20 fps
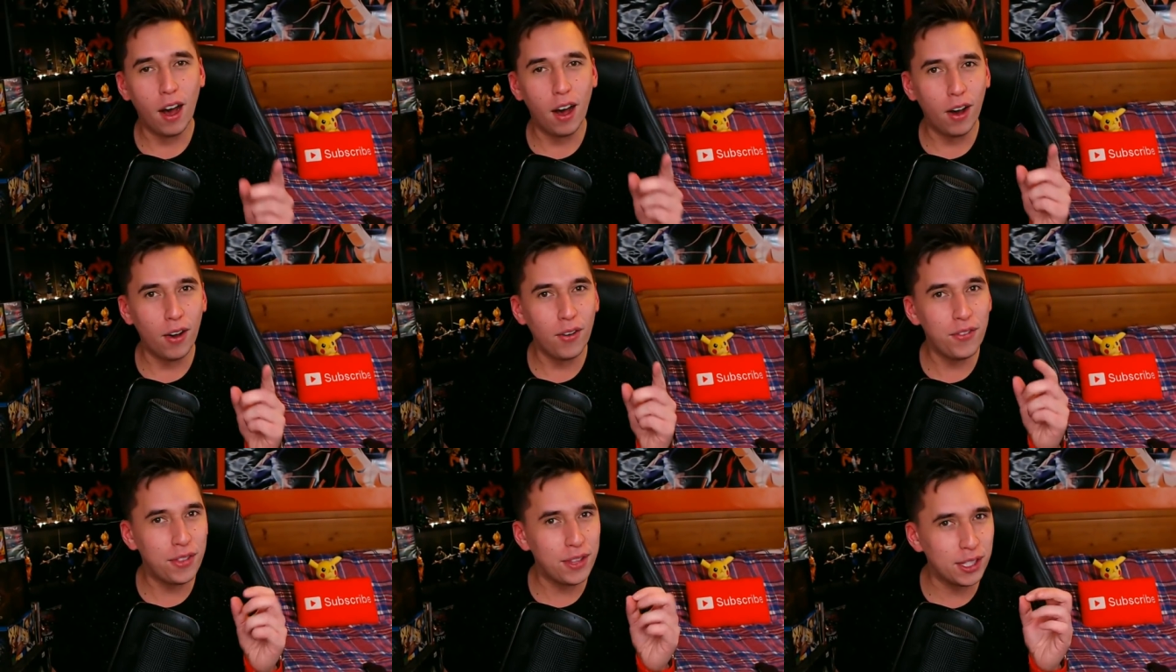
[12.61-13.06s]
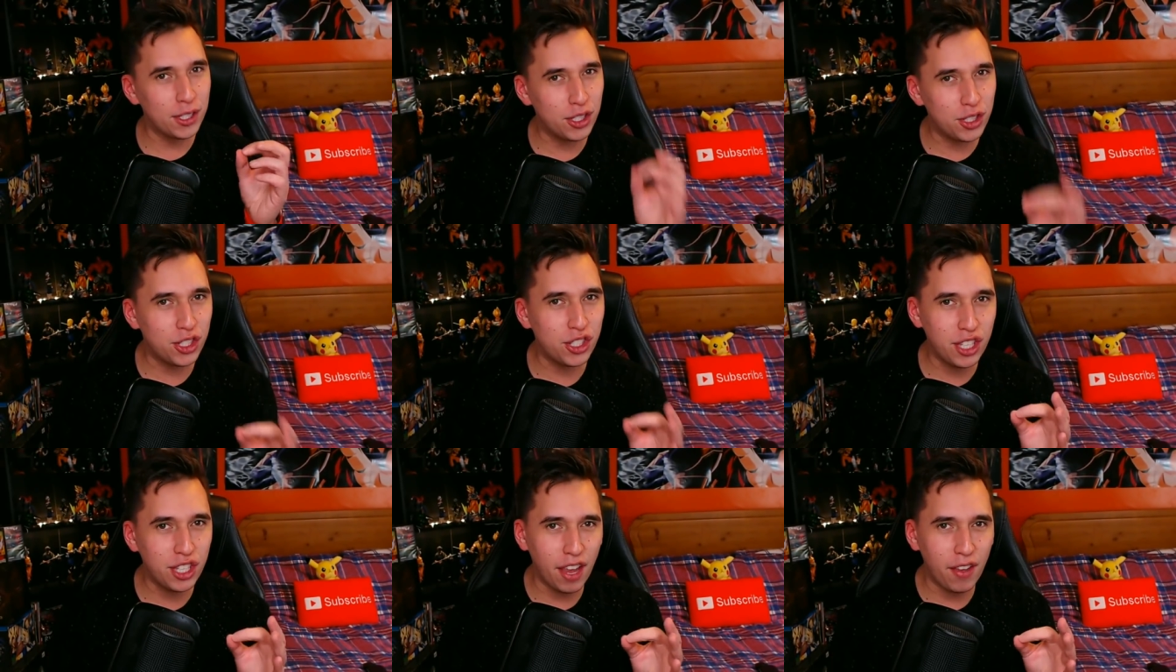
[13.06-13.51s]
of
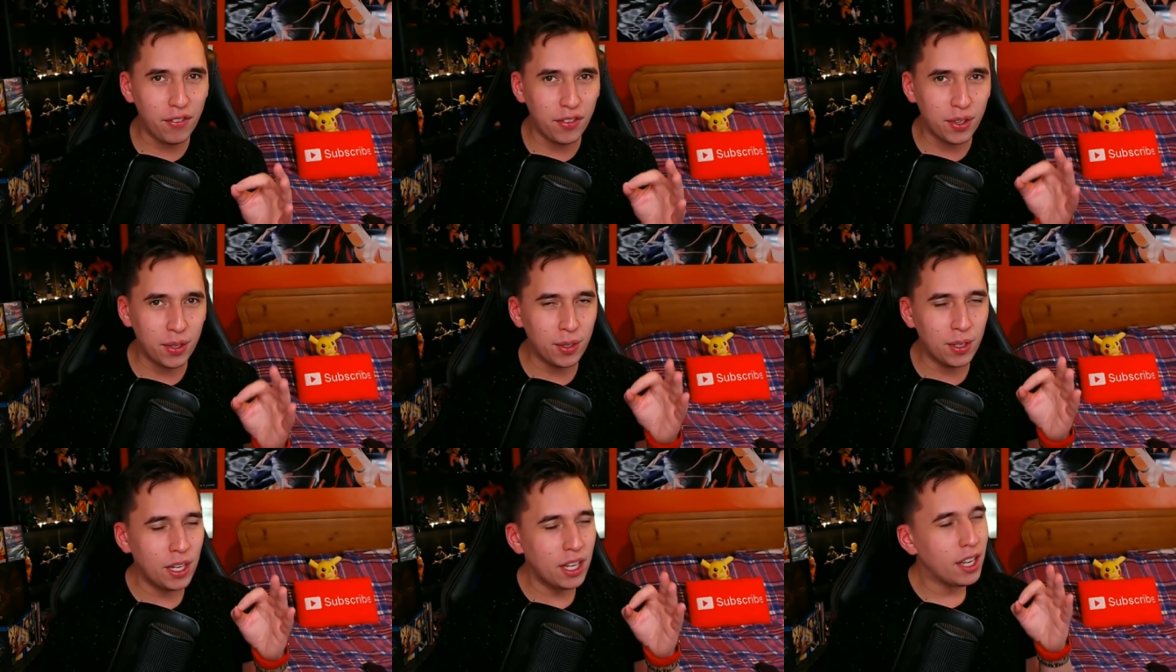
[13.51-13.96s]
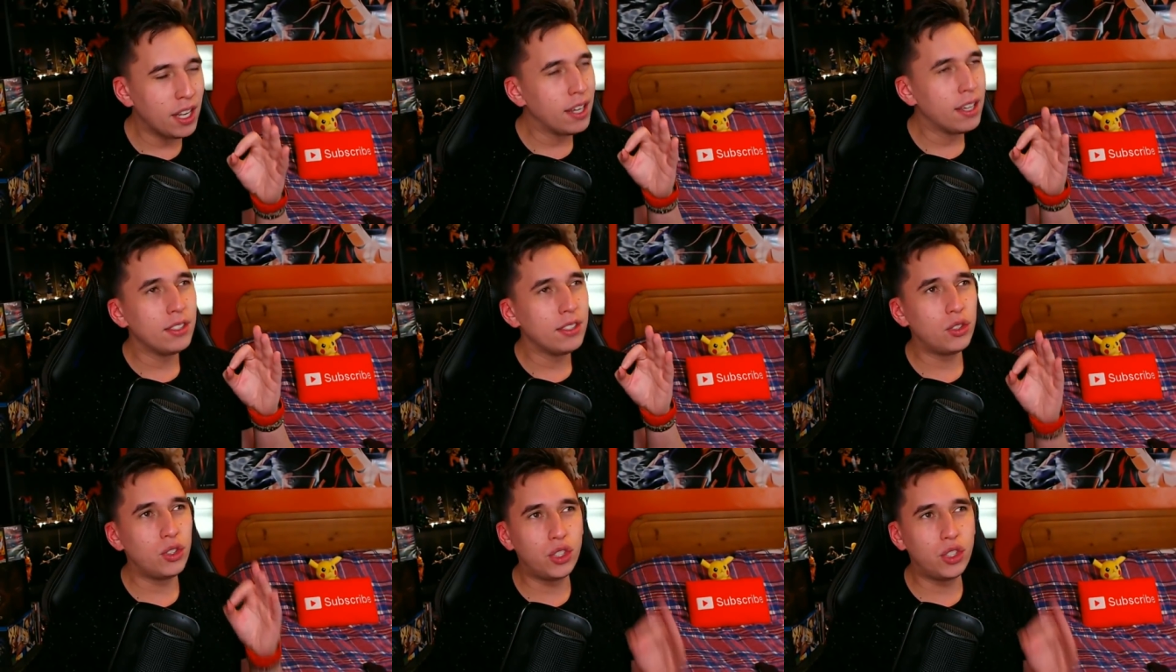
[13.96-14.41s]
the seven
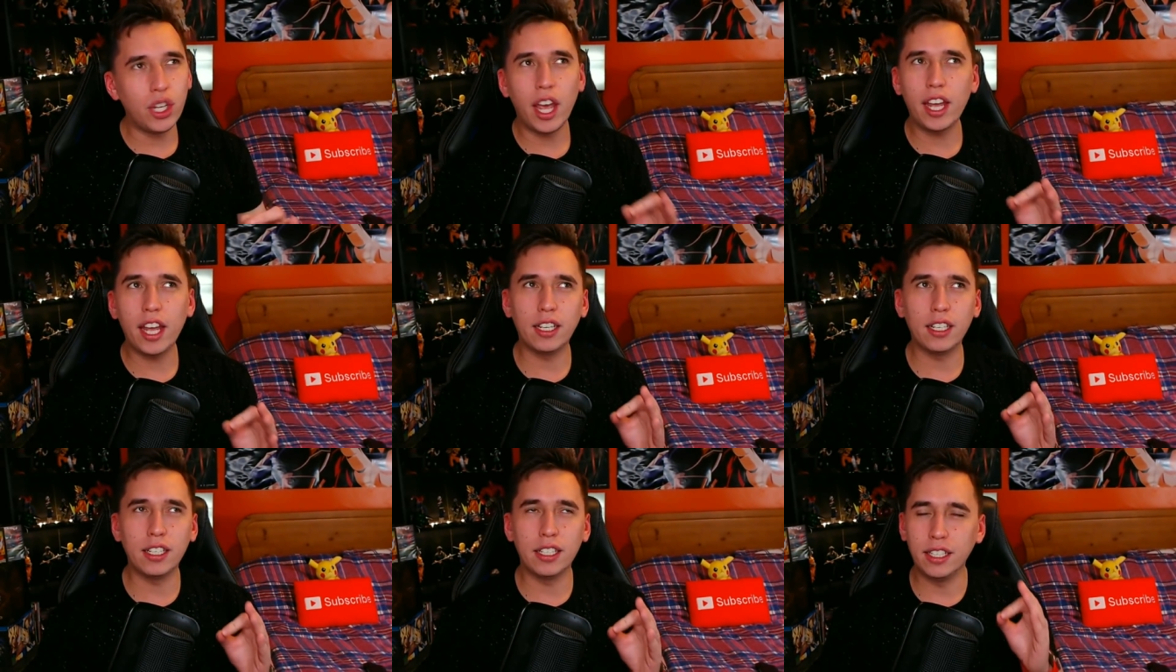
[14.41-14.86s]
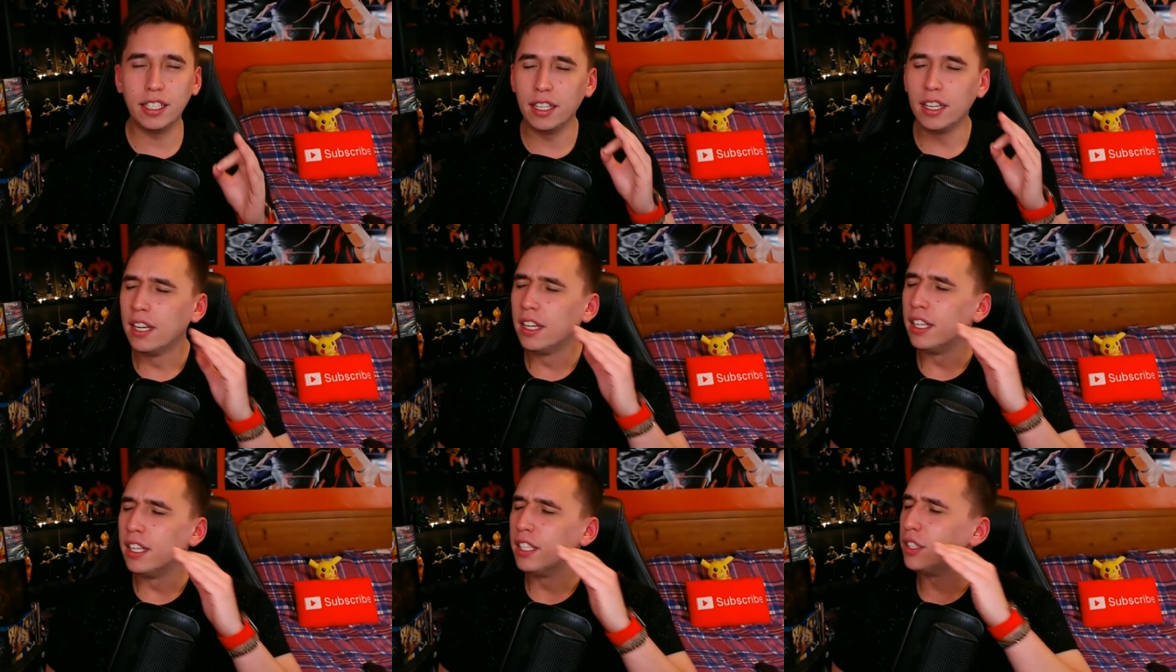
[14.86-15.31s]

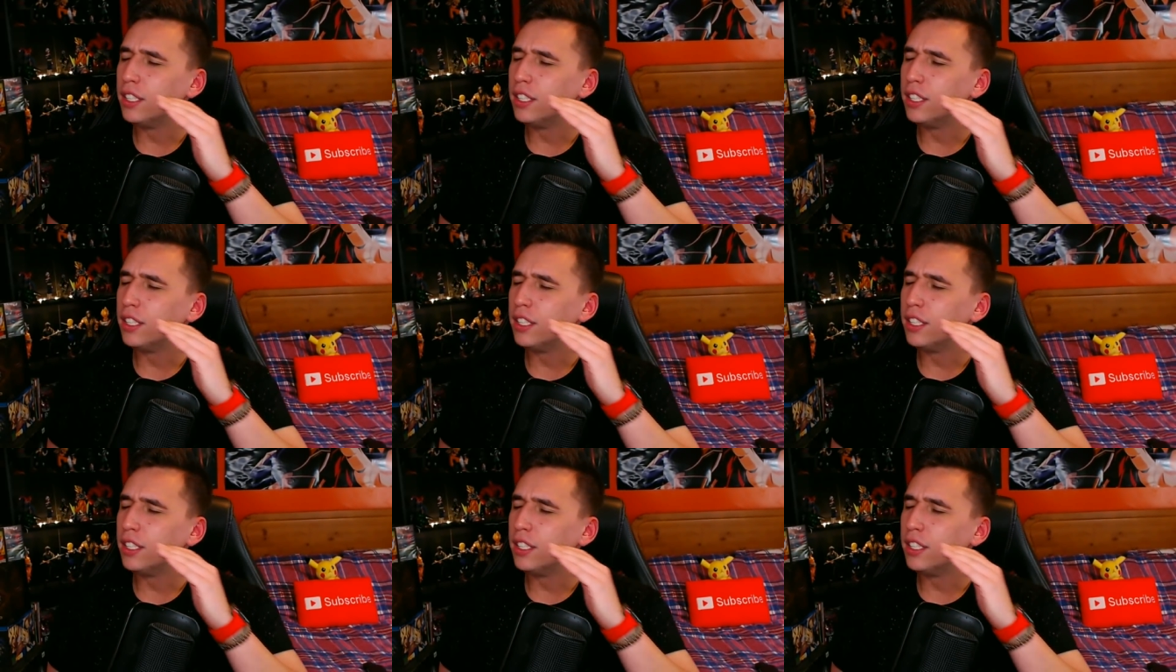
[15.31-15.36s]
deadly